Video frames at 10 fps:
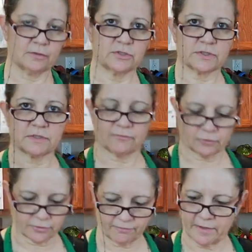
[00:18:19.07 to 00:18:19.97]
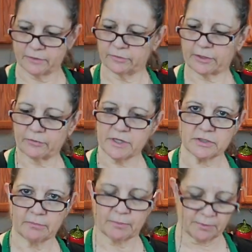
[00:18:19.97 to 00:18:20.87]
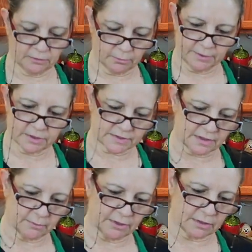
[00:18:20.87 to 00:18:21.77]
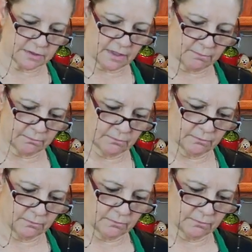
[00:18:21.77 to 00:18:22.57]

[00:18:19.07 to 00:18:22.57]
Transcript: Now just for final decoration, I'm going to put a little bit of cinnamon on top.